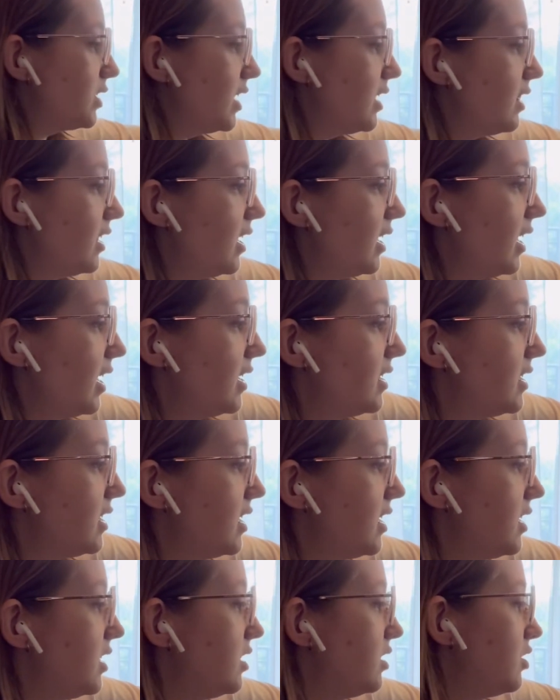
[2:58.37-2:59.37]
and then I
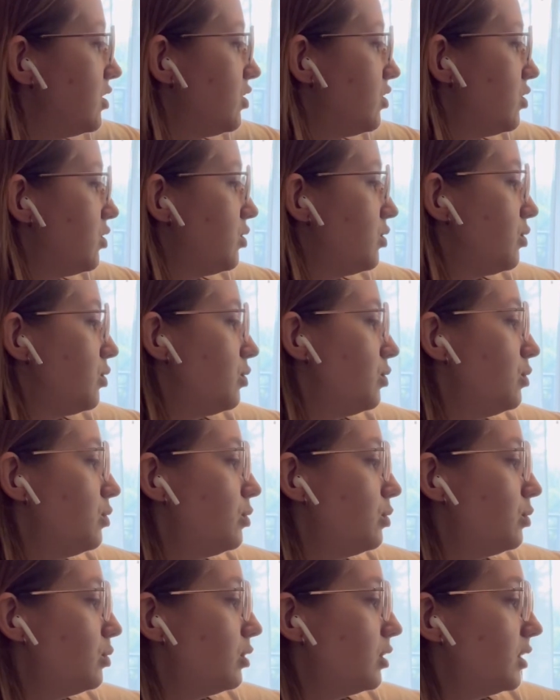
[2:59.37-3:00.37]
did
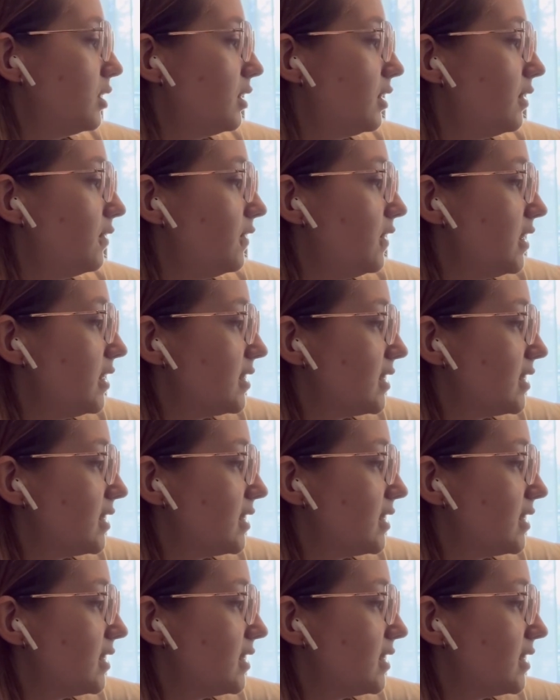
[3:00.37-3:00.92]
two of these